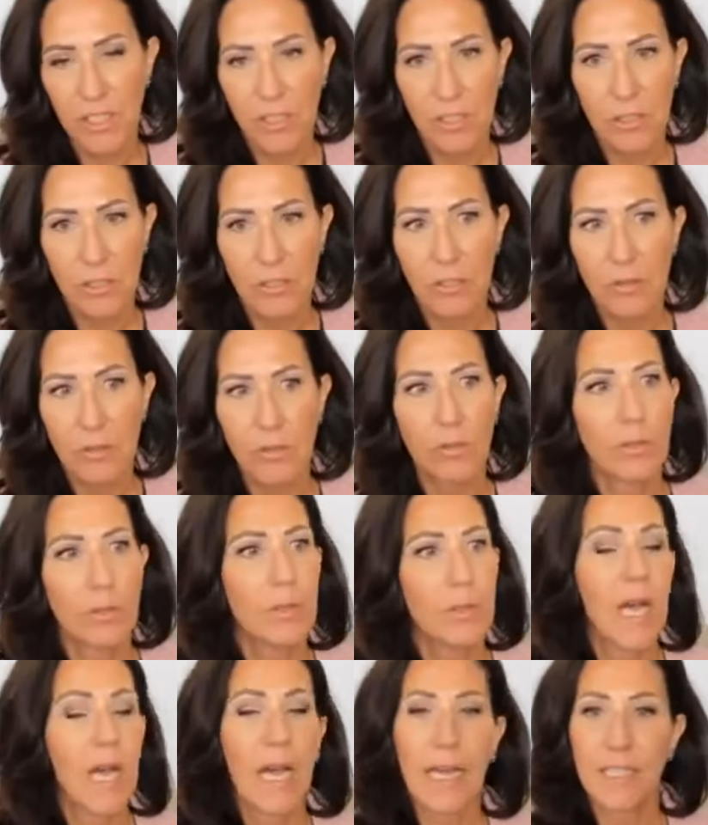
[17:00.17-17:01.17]
you, nor
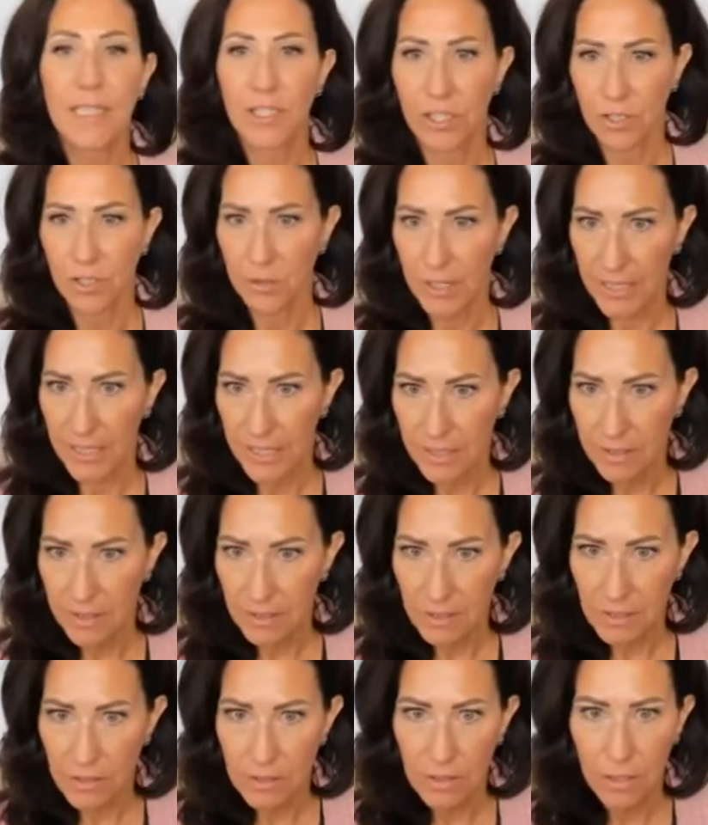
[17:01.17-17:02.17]
would I do it,
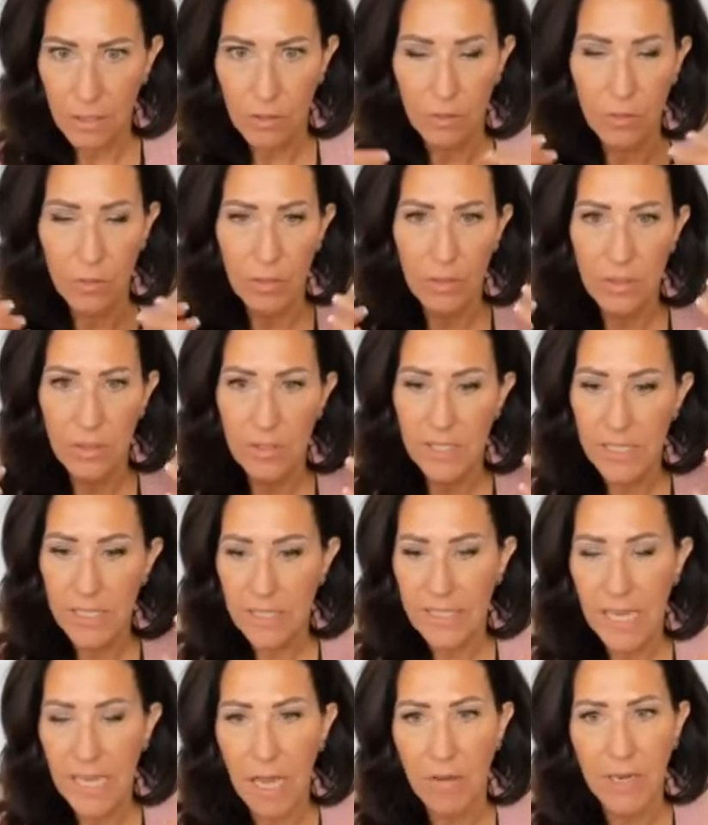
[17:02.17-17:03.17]
sit
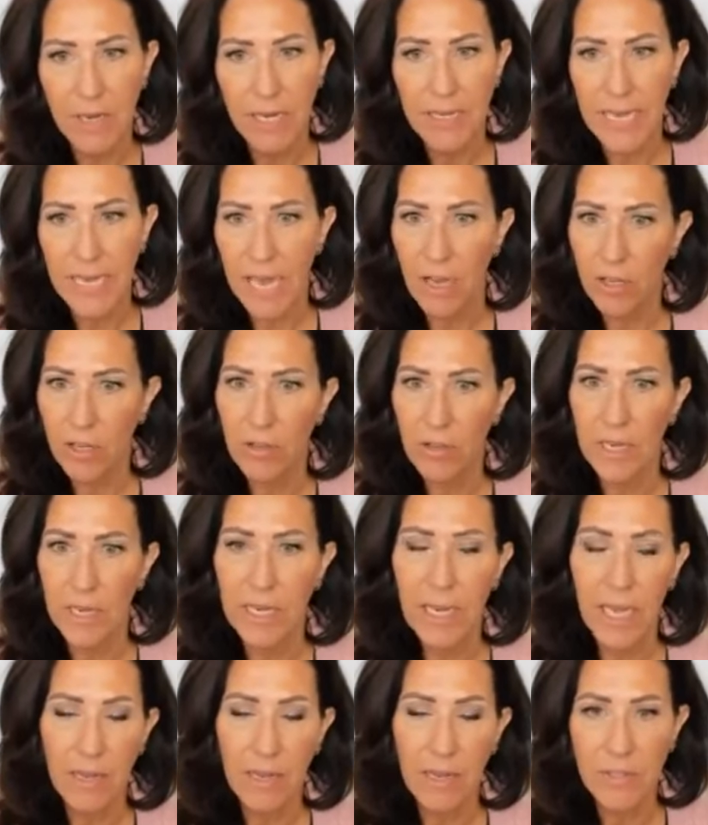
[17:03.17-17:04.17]
down and calculate
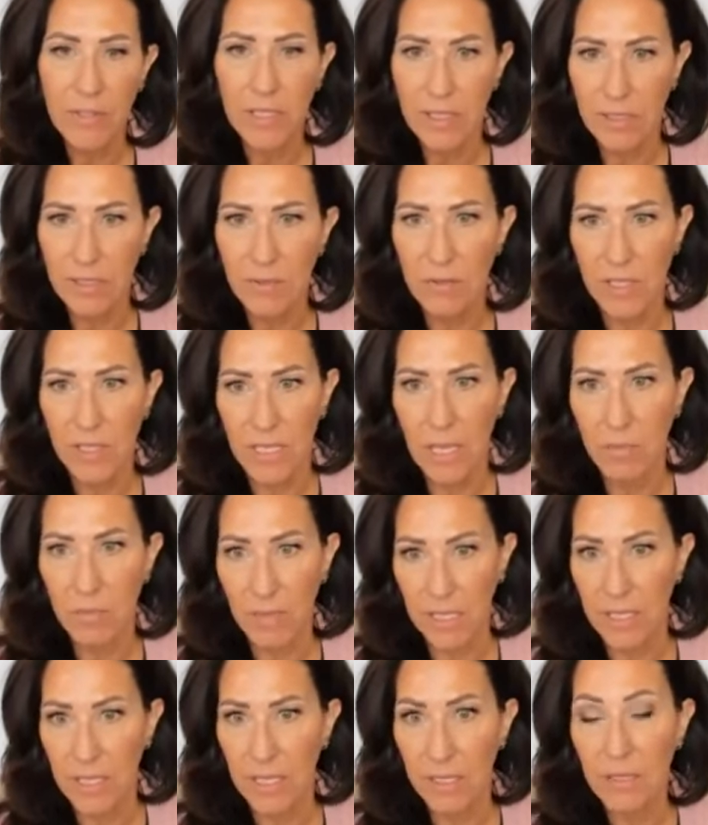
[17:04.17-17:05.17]
every single thing I'm
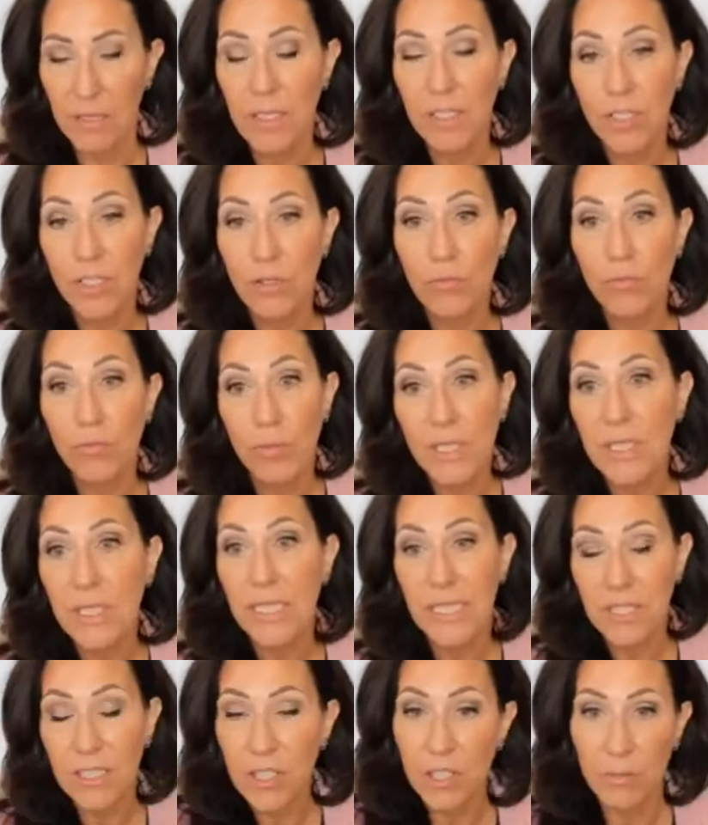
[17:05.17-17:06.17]
eating, unless you're
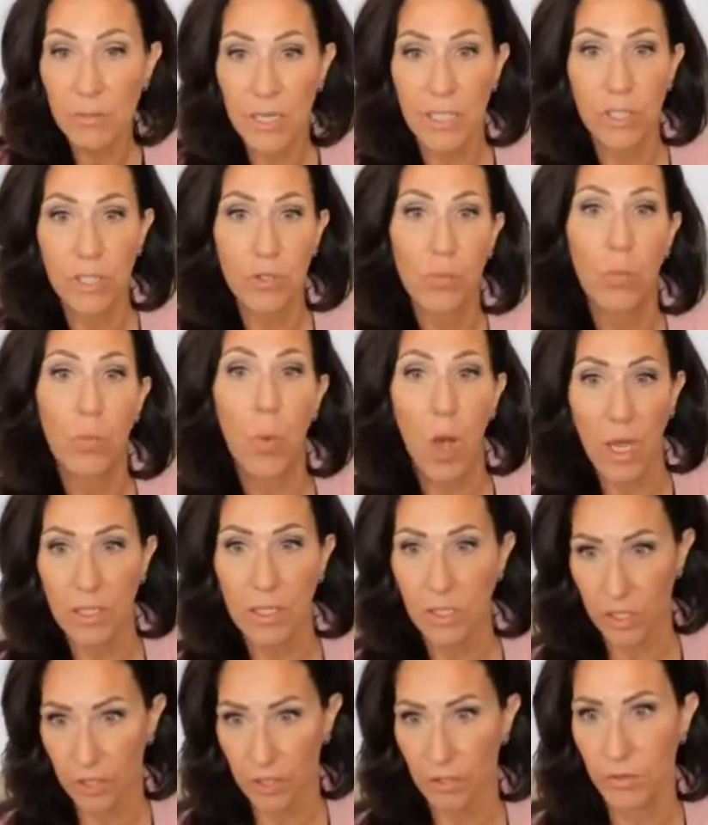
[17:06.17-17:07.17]
really into it and you
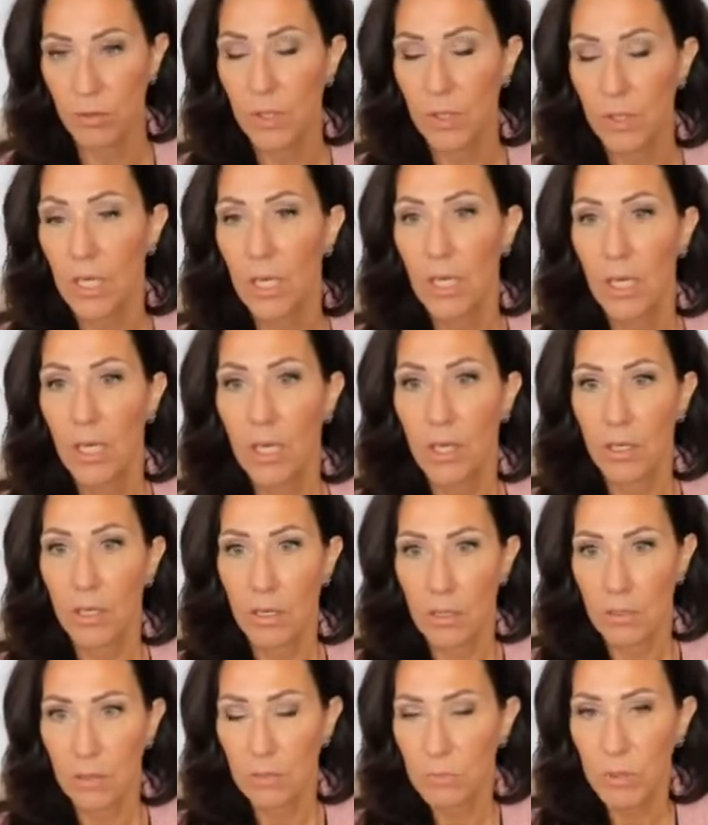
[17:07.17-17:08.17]
want to,
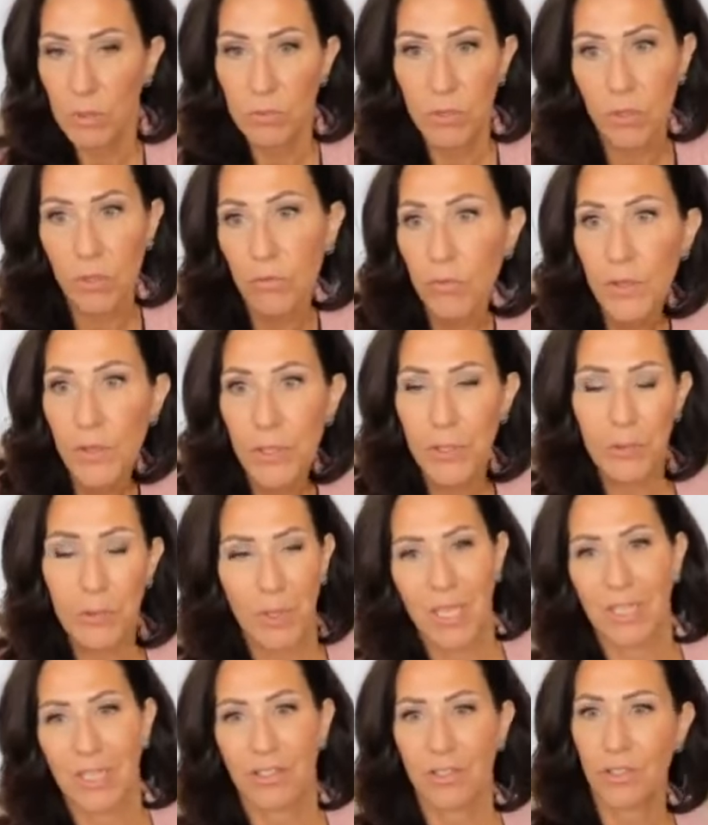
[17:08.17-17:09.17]
do it for 2
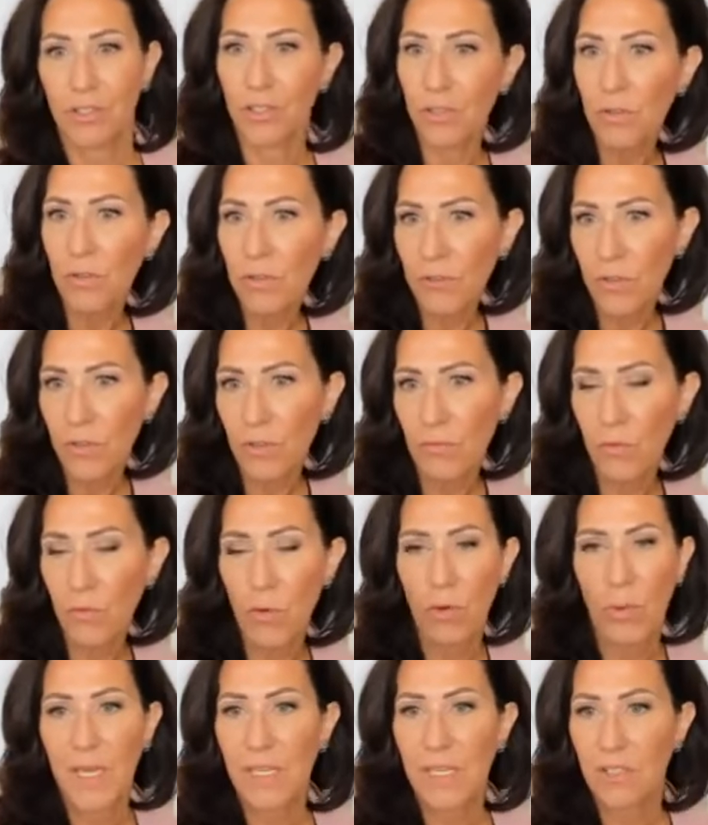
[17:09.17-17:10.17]
weeks or do it for
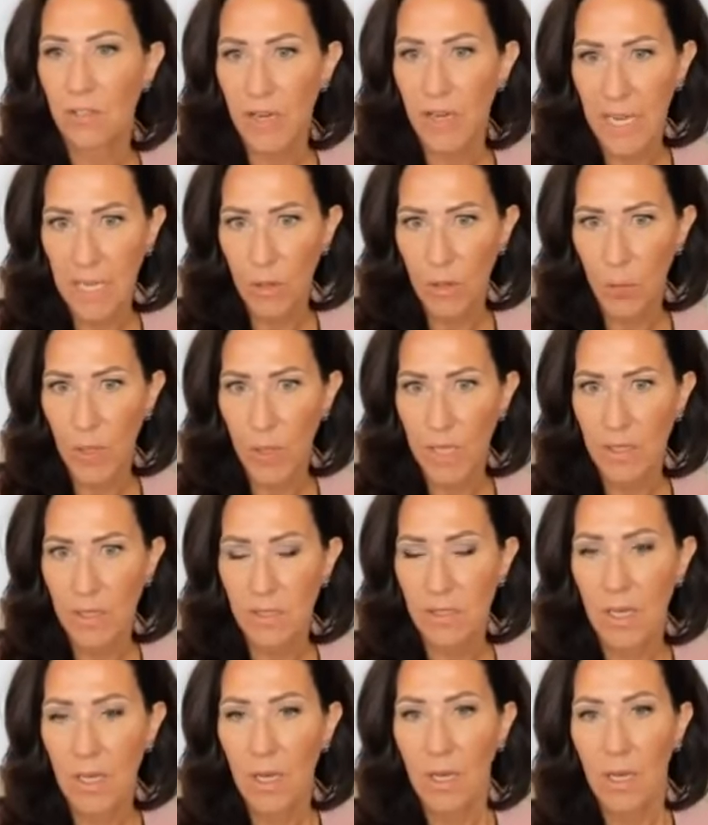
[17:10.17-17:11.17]
4 weeks or 8
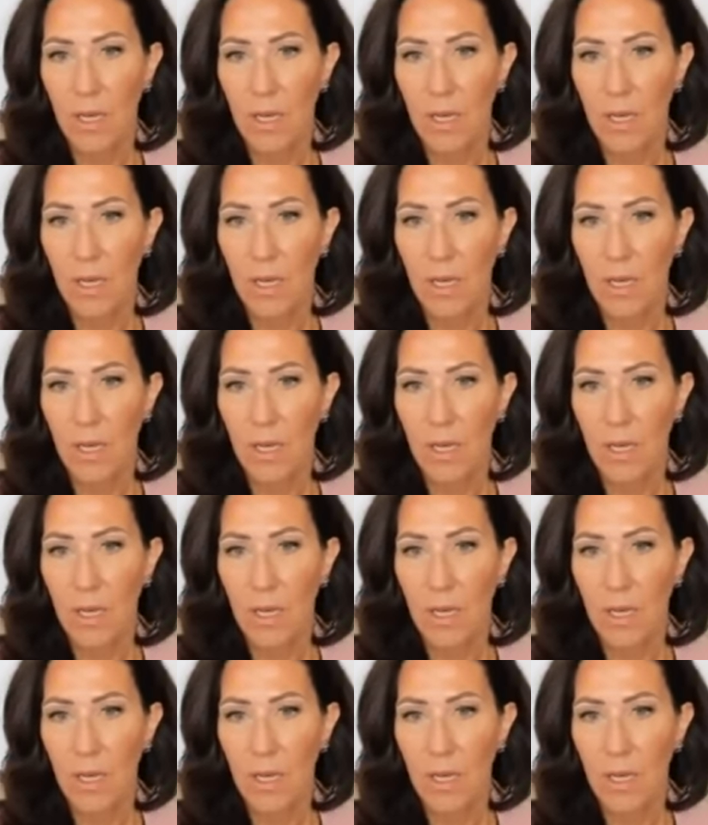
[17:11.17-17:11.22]
weeks.